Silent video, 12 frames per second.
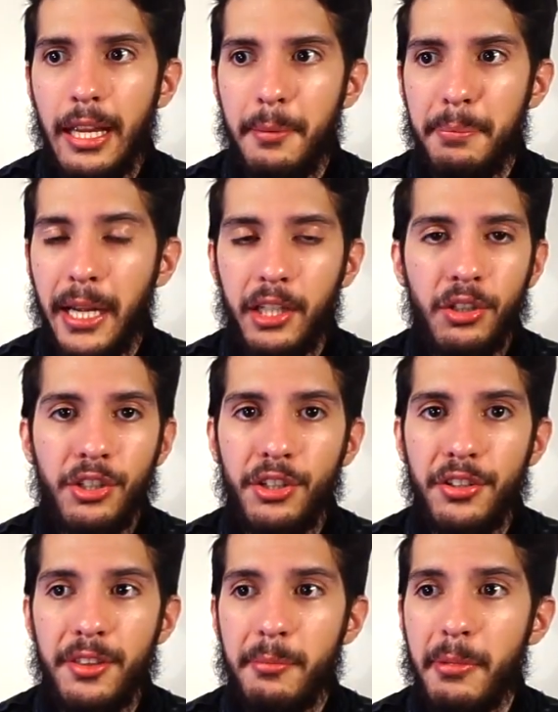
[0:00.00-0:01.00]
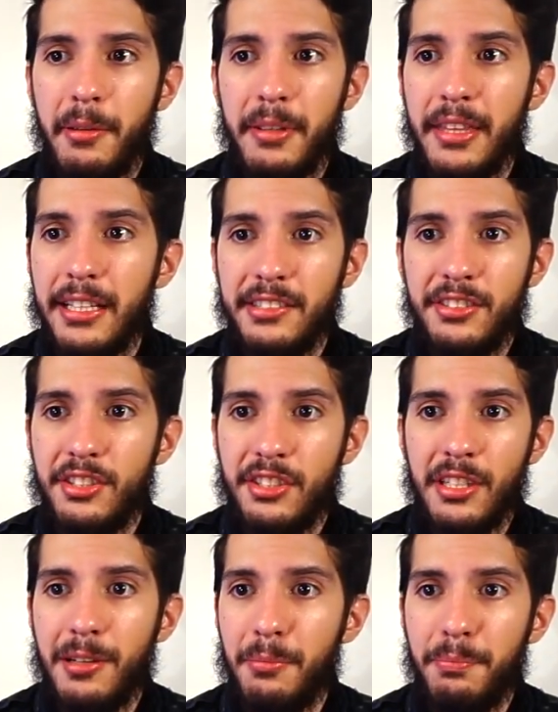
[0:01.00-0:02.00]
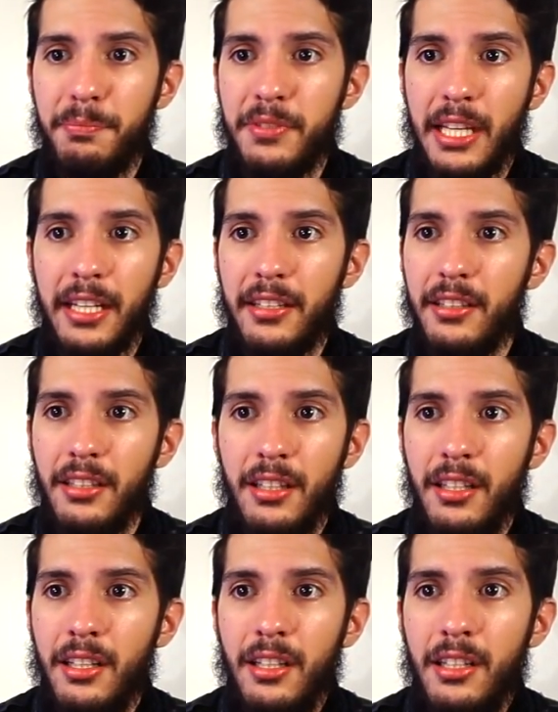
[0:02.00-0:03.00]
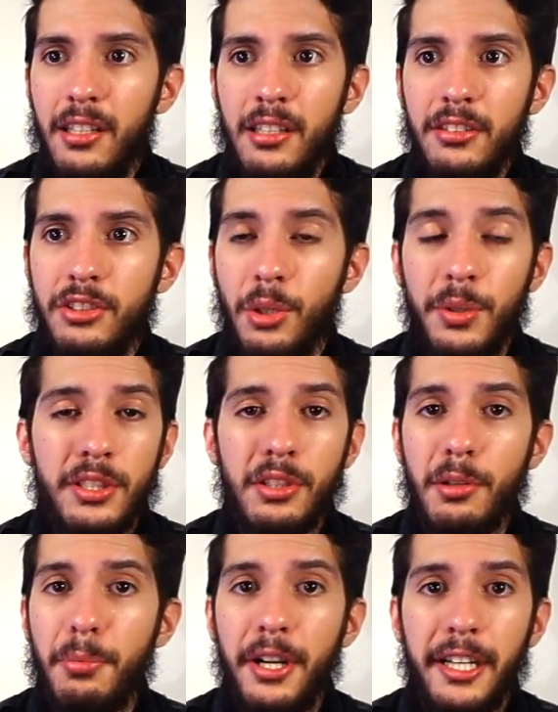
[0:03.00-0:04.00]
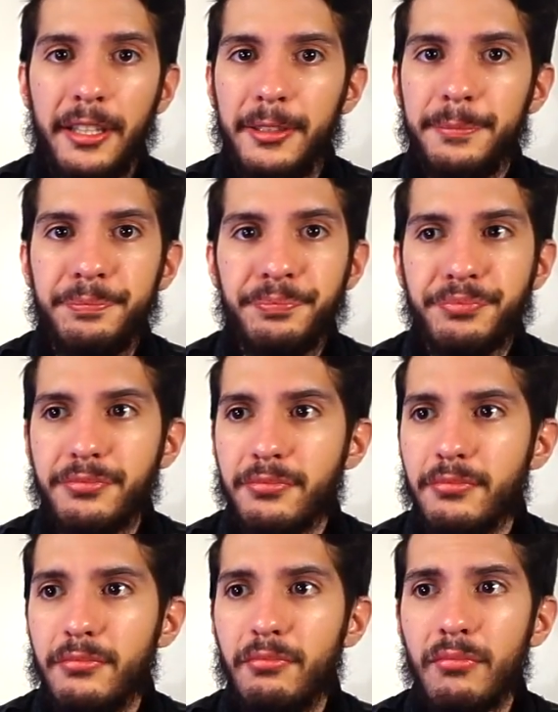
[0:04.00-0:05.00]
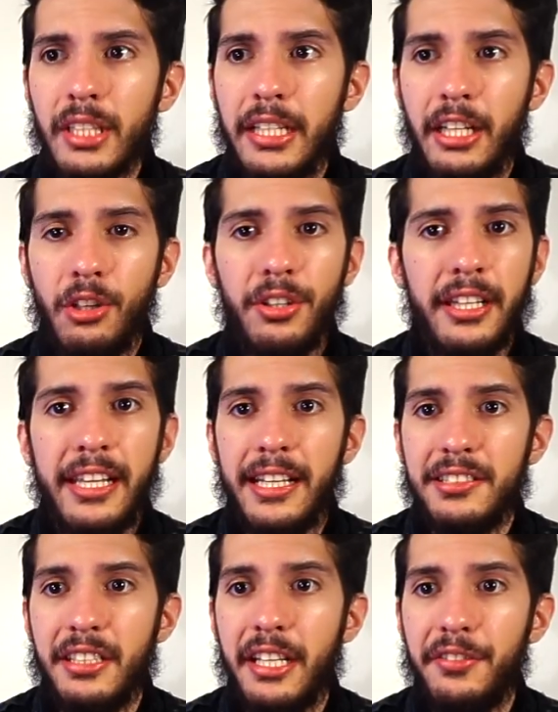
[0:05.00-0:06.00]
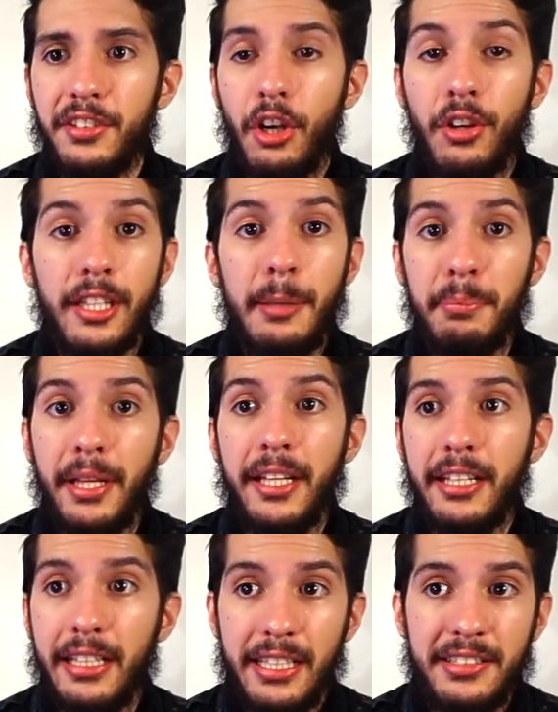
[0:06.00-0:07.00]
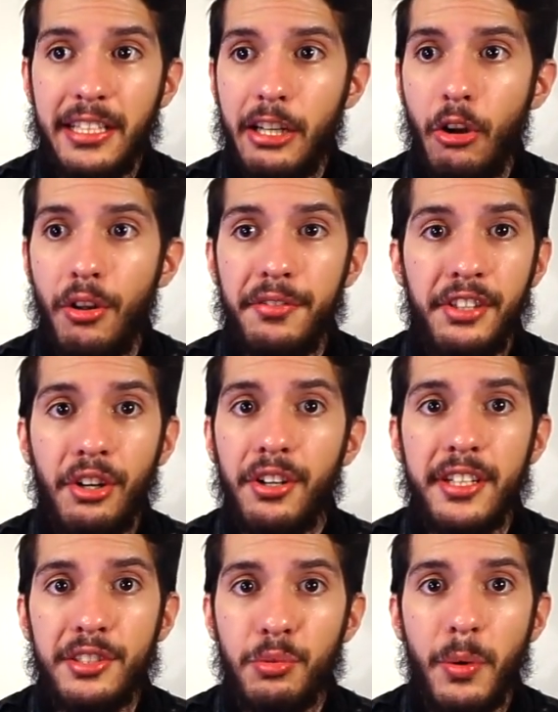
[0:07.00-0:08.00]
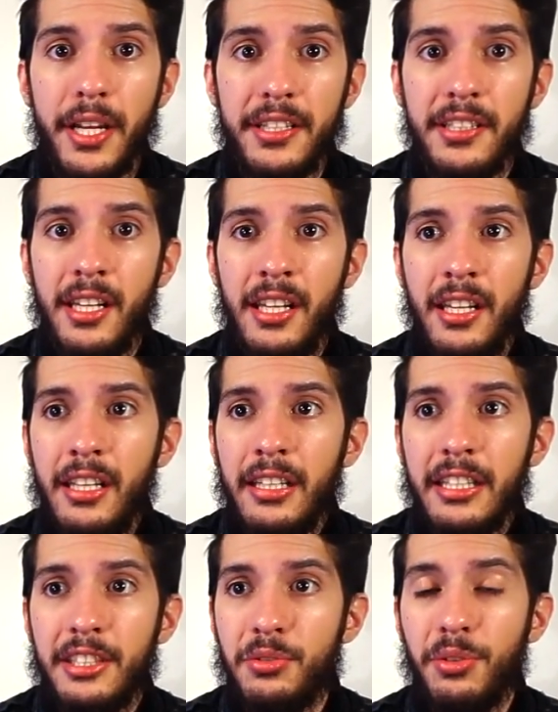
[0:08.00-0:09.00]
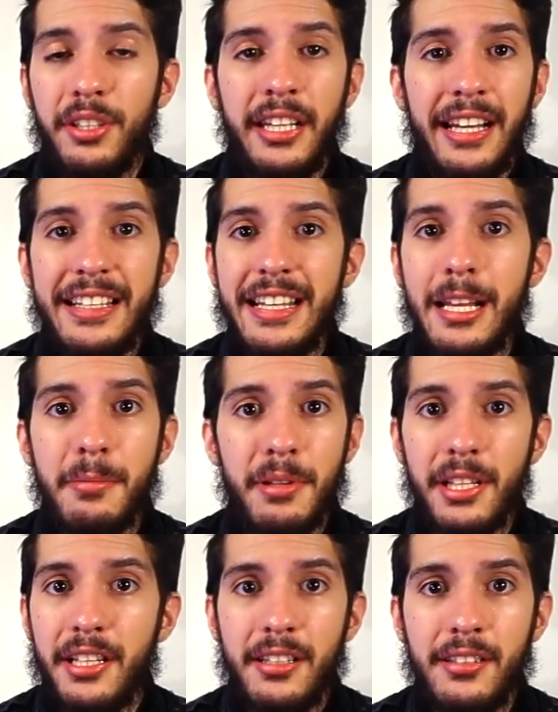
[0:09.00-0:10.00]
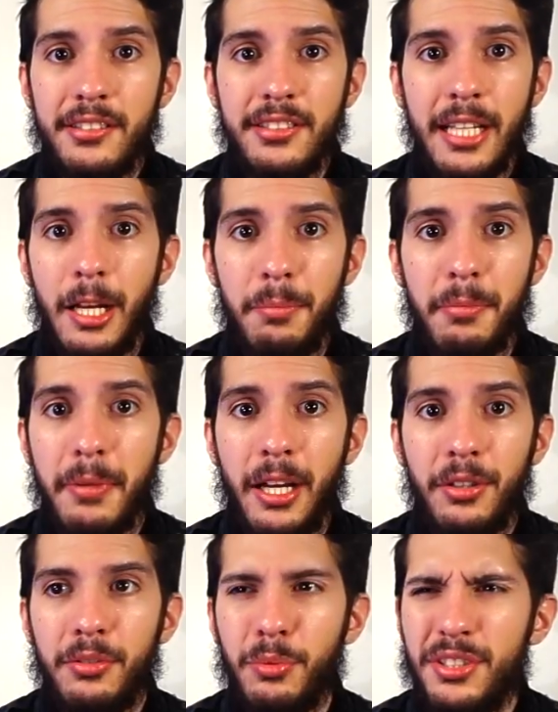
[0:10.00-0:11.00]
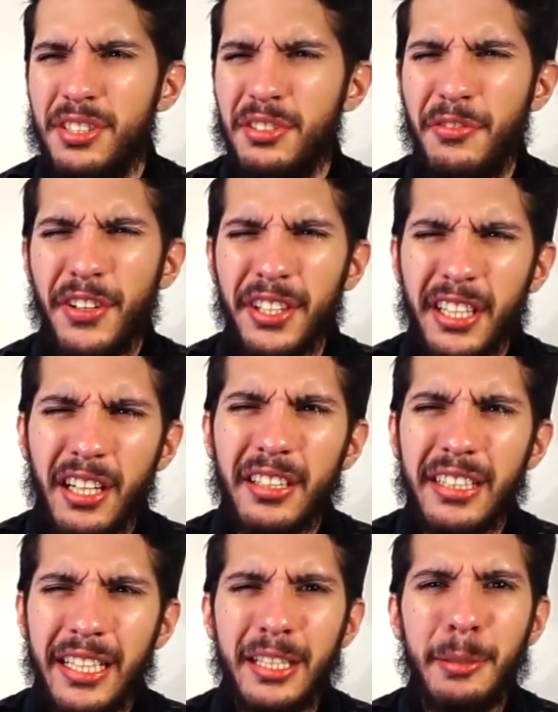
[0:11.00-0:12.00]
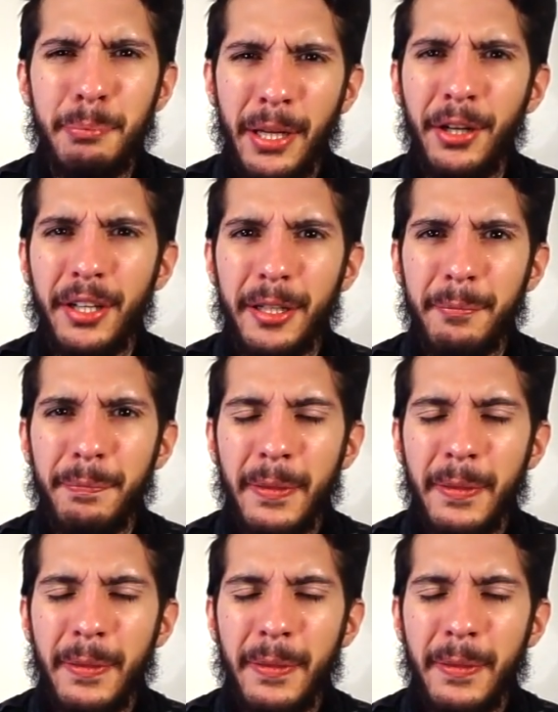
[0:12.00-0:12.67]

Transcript: back on Earth, and maybe that's just gonna take Tony to the brink. And all that he has left on that planet, like I said, all of the Guardians went. He's only got Nebula to help him out, which is a very unlikely pairing.